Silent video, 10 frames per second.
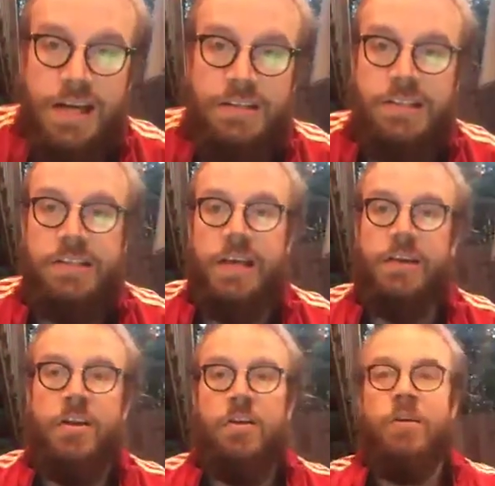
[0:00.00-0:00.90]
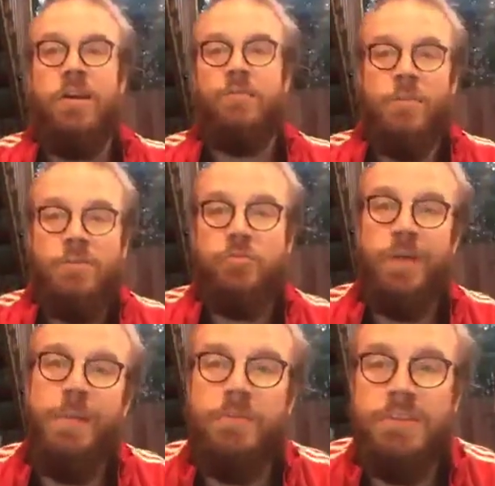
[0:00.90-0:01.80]
She said, if those
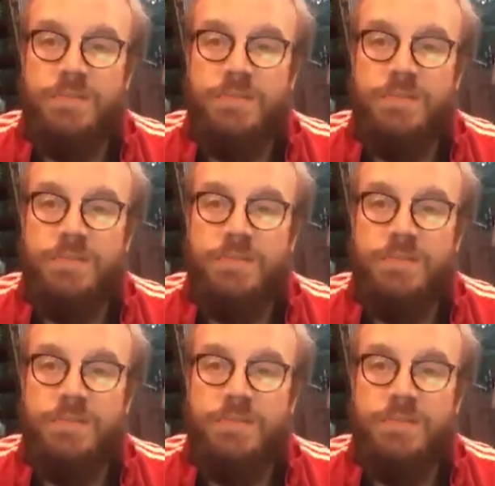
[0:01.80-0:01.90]
rebels